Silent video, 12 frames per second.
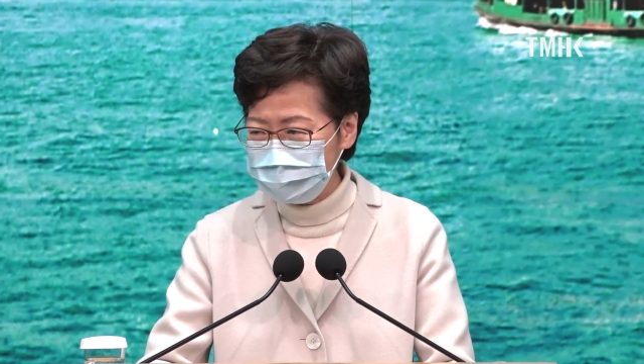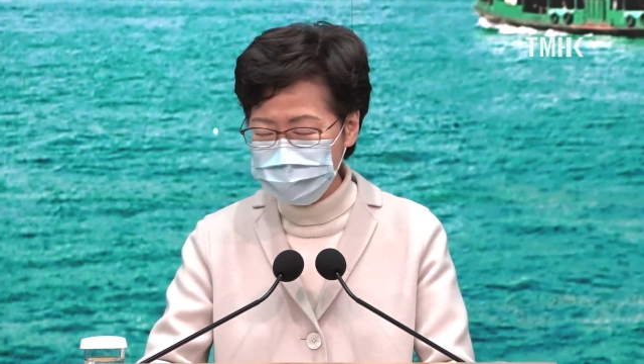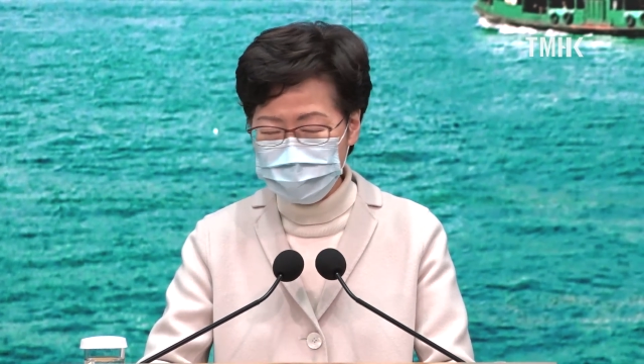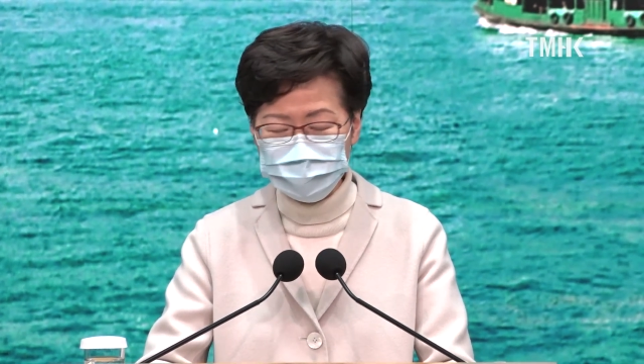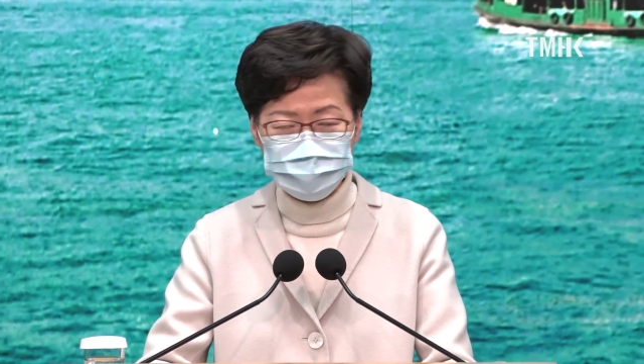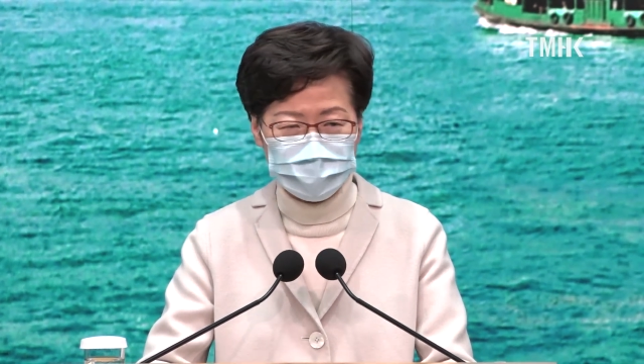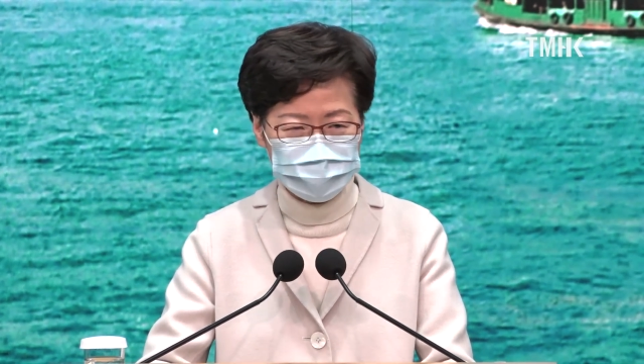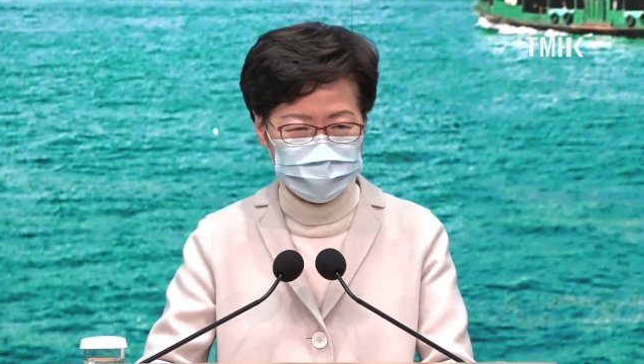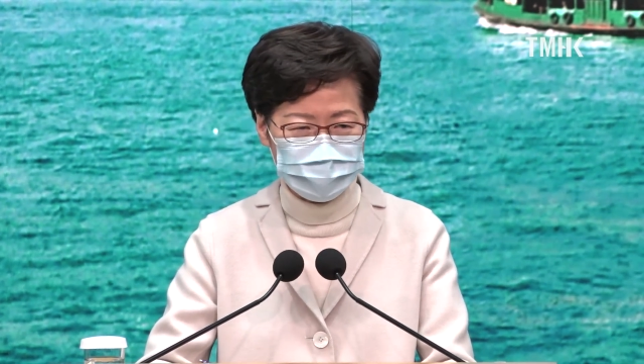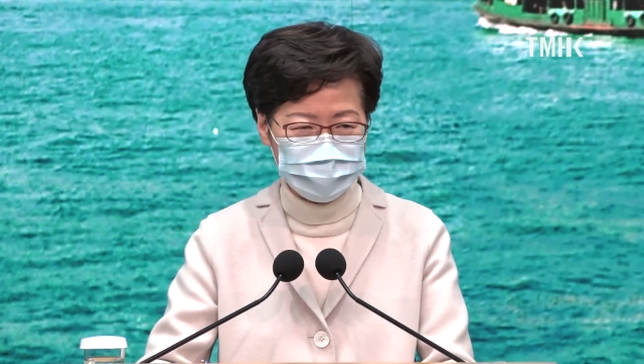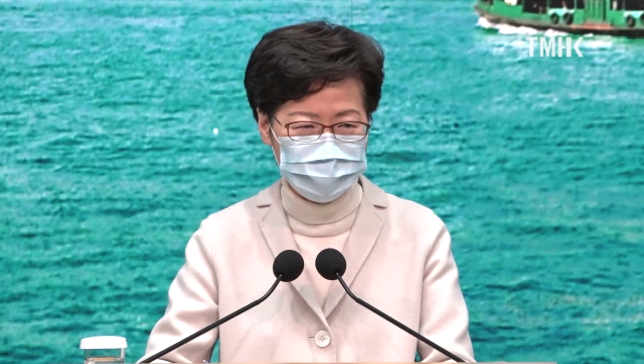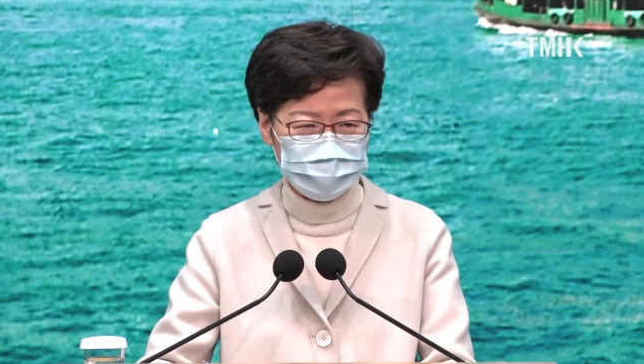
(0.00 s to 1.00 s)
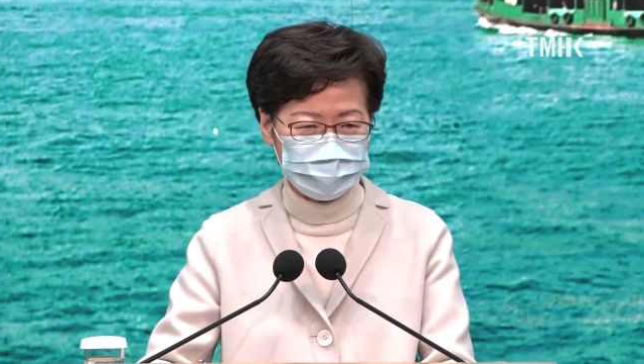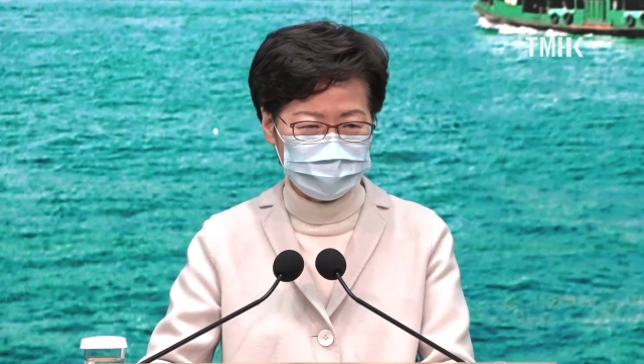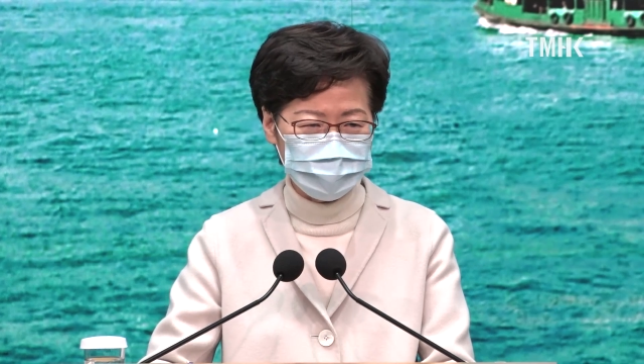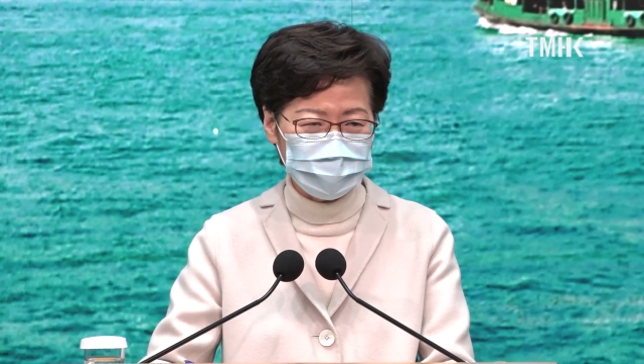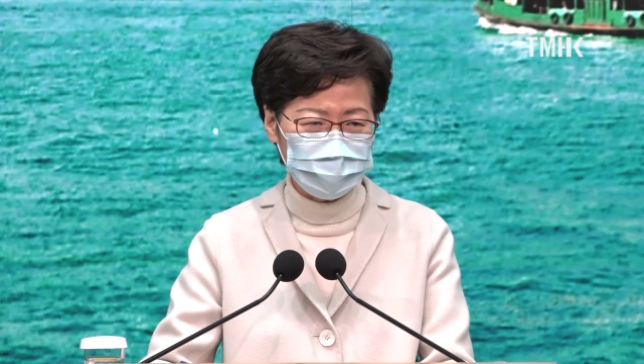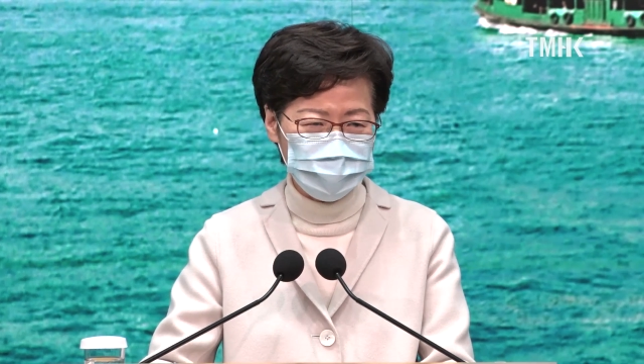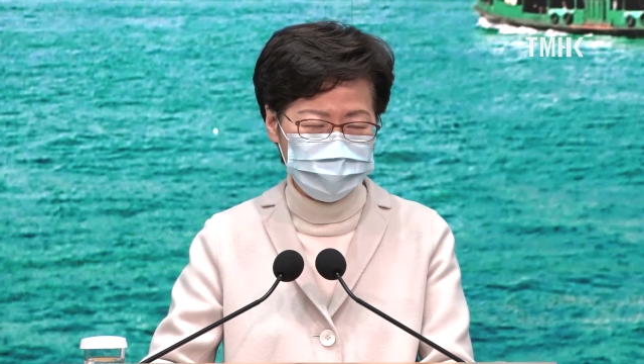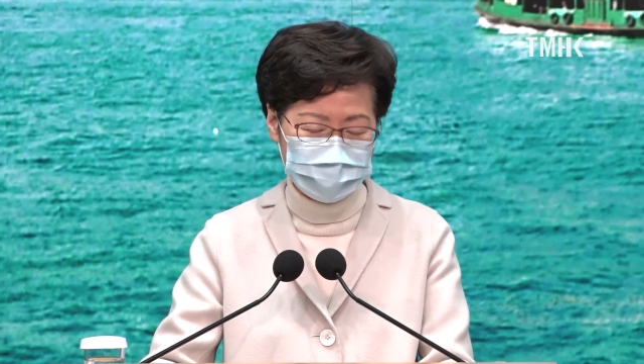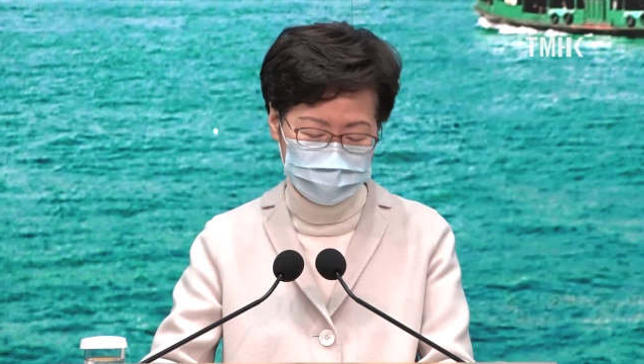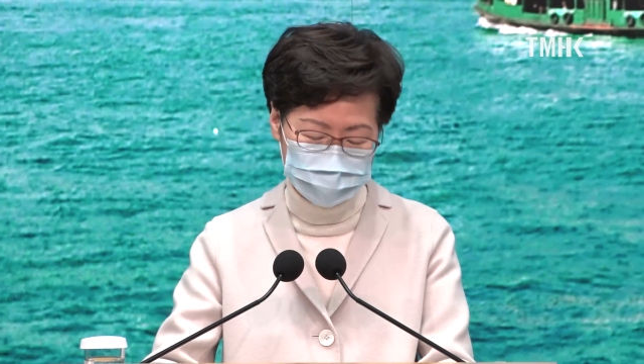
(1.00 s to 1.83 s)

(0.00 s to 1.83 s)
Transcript: the 6 measures imposed by